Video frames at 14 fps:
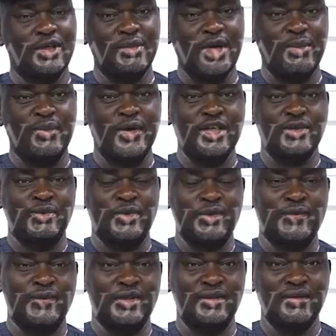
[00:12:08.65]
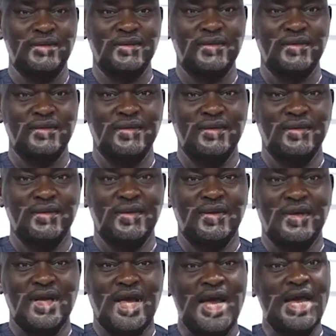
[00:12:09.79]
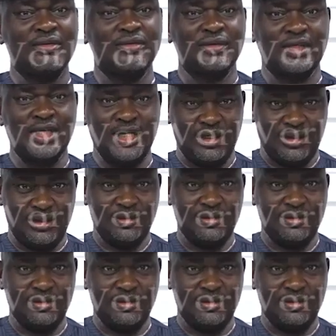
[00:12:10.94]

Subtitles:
in my press briefing, I have said